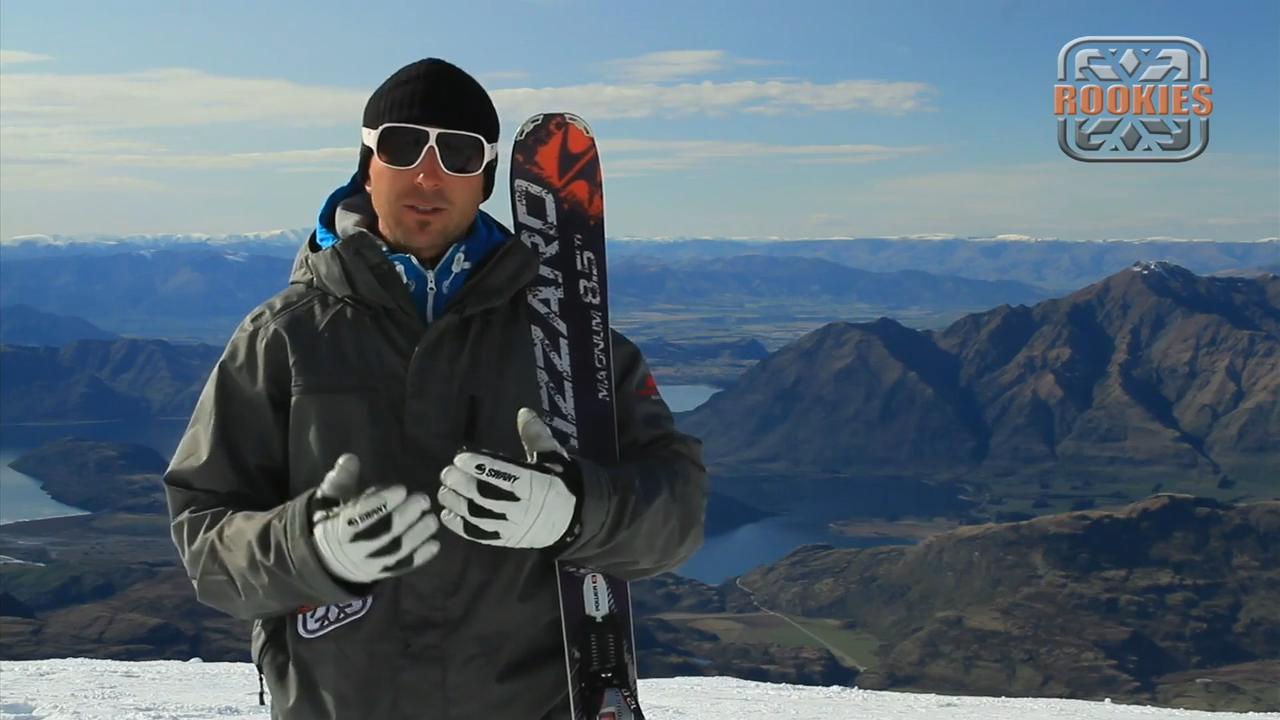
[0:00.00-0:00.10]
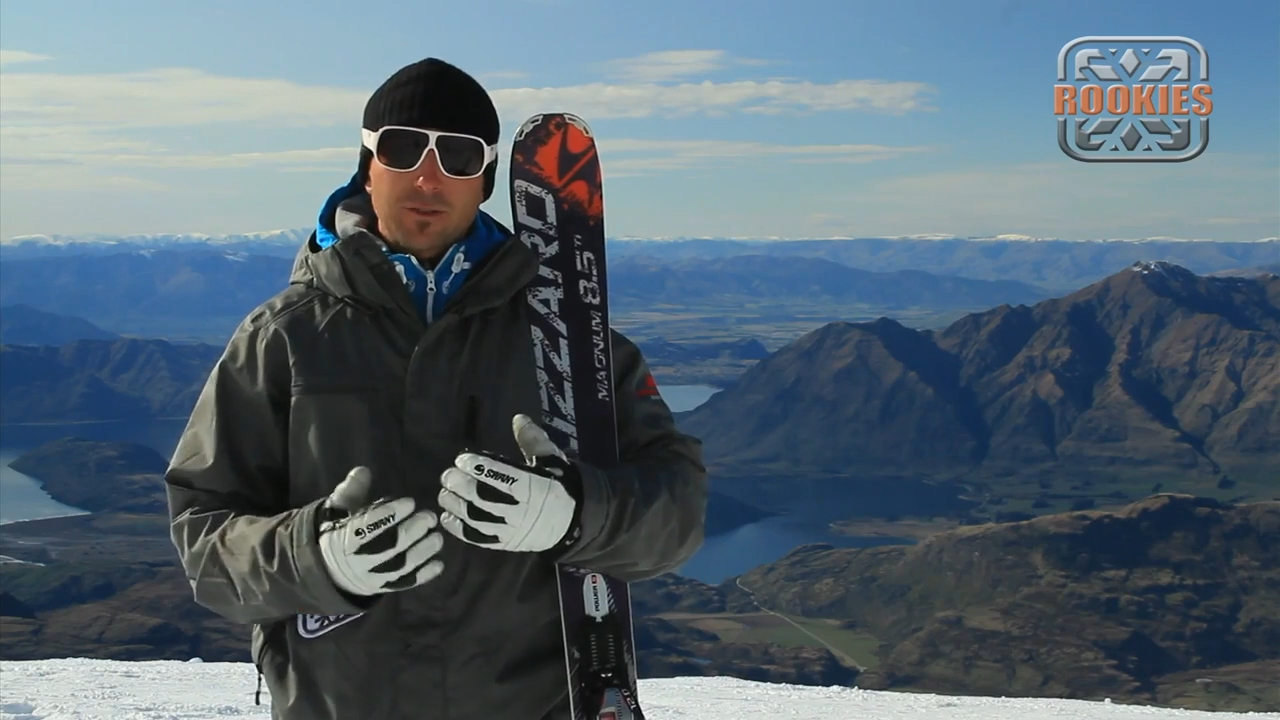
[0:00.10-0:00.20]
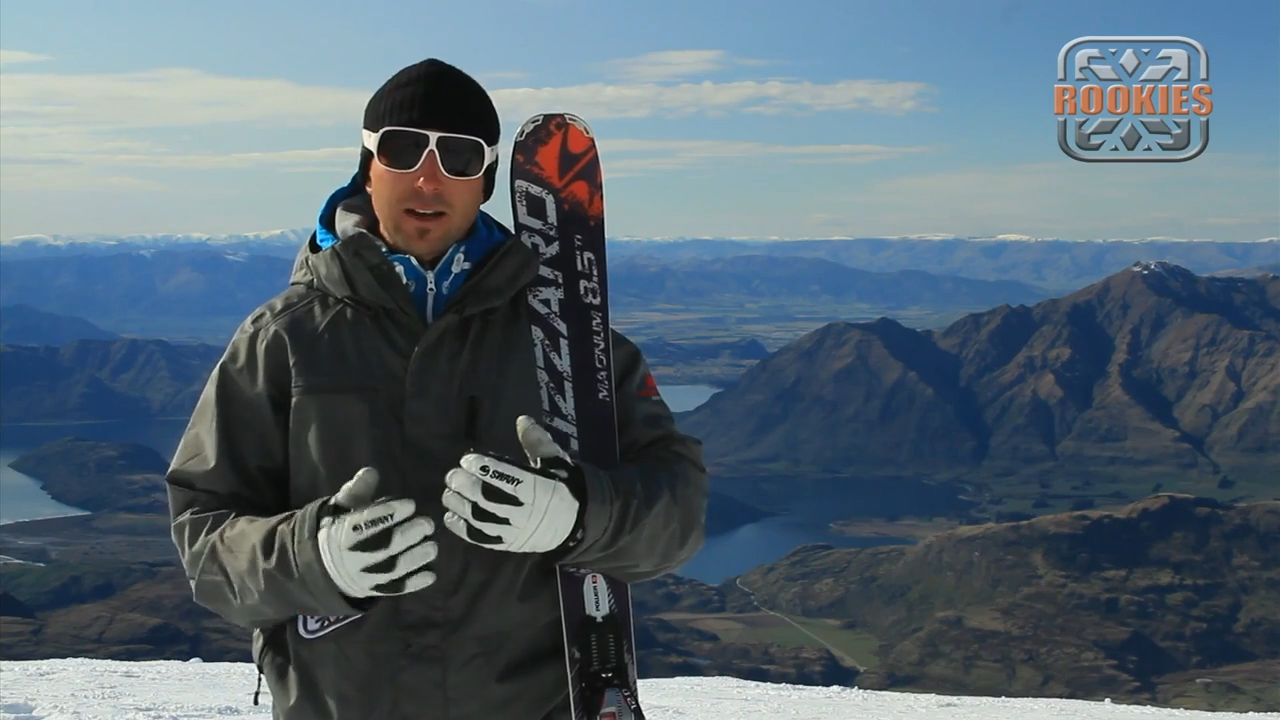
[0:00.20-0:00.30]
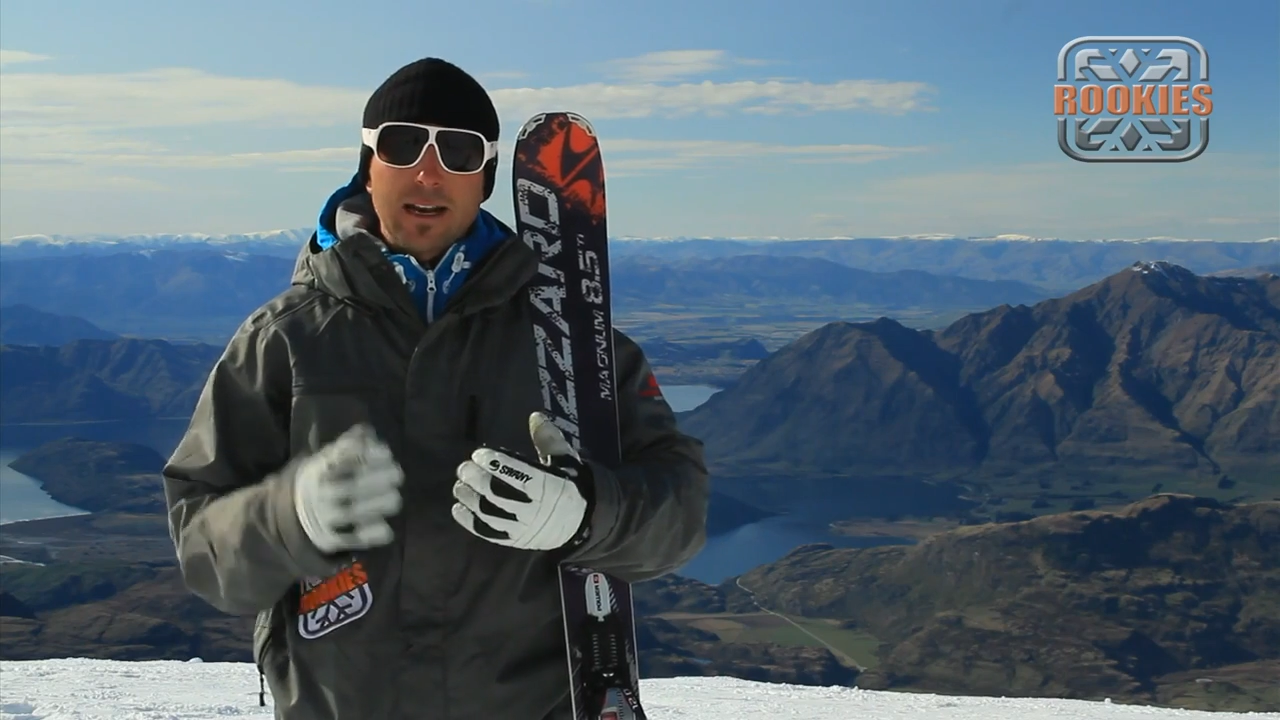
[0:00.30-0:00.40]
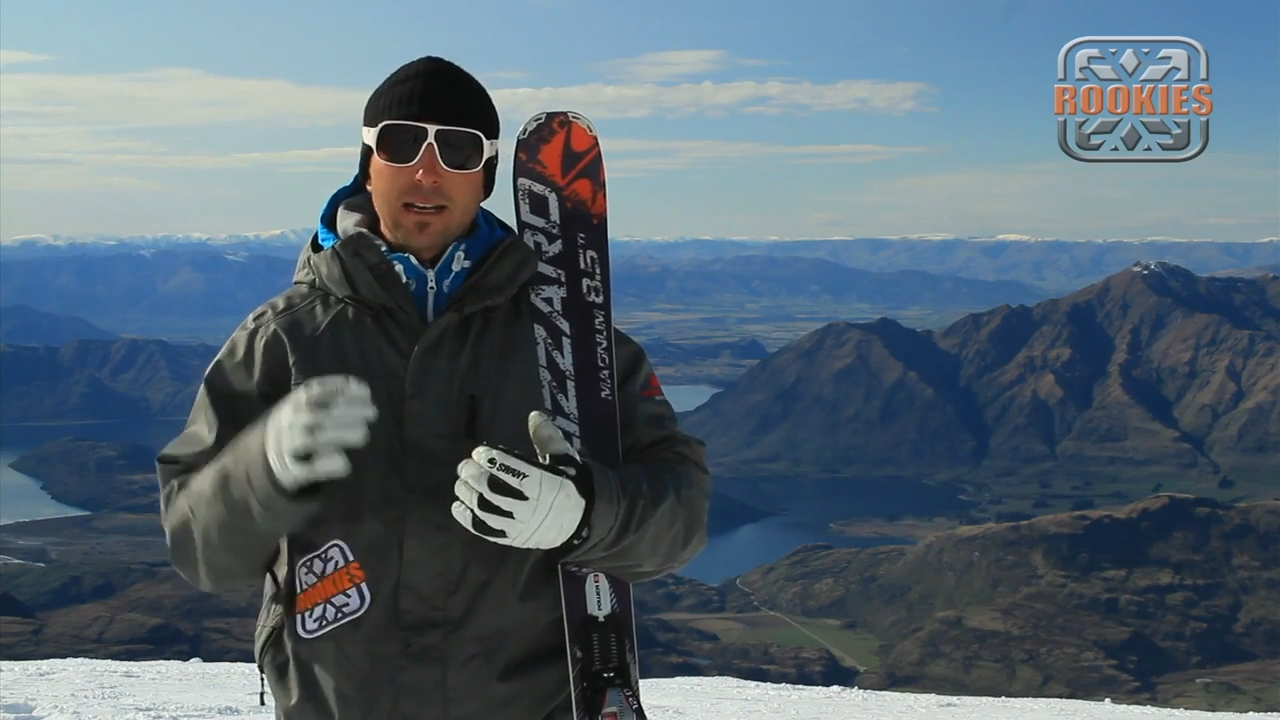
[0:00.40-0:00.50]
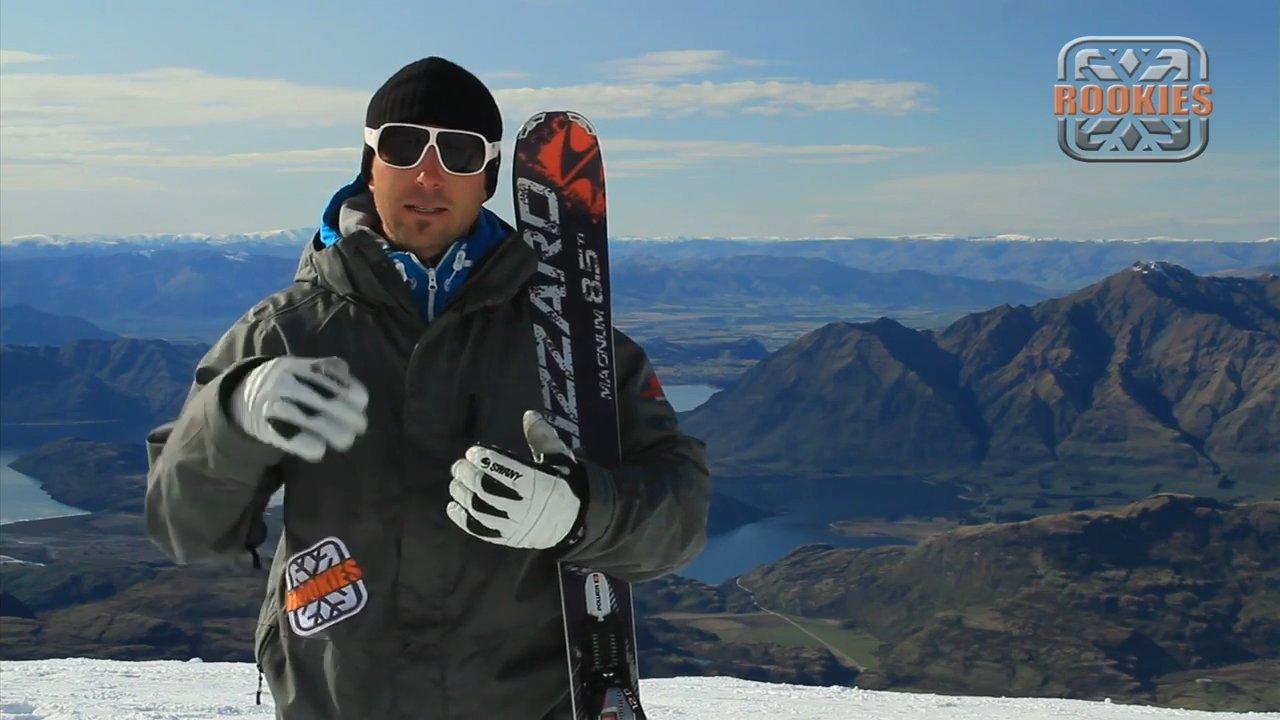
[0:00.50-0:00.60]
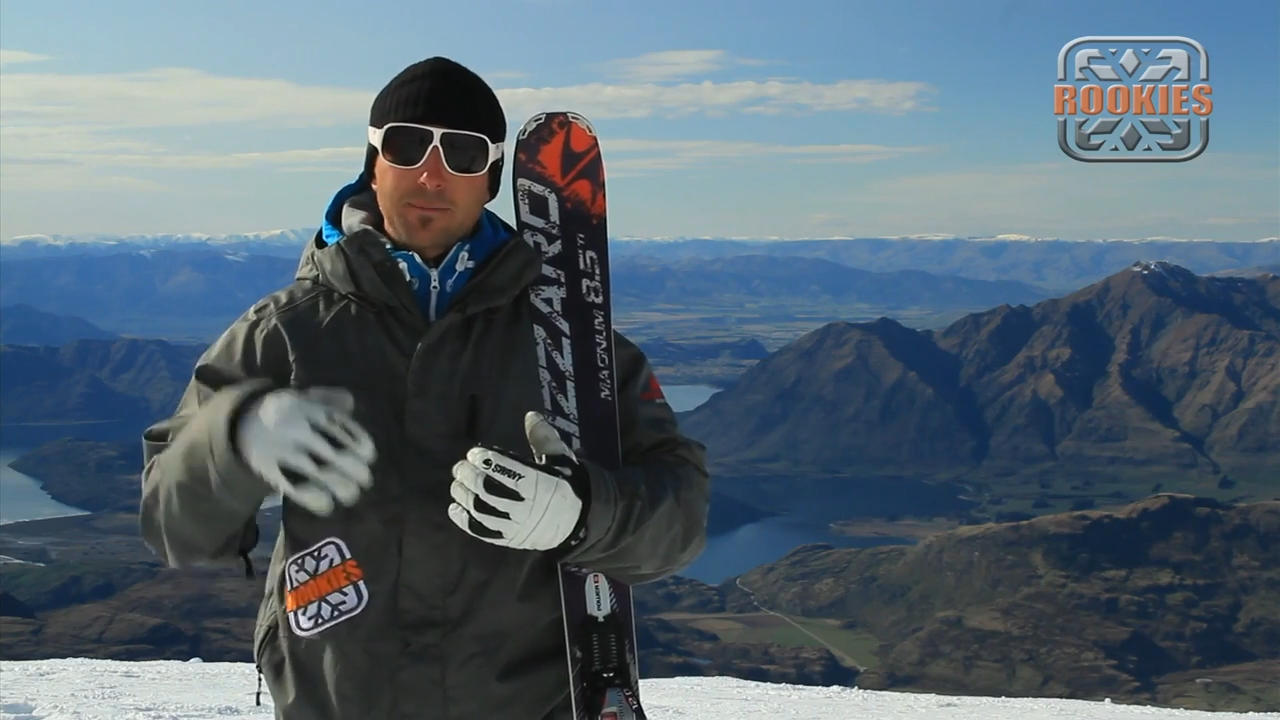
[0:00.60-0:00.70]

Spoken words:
terrain is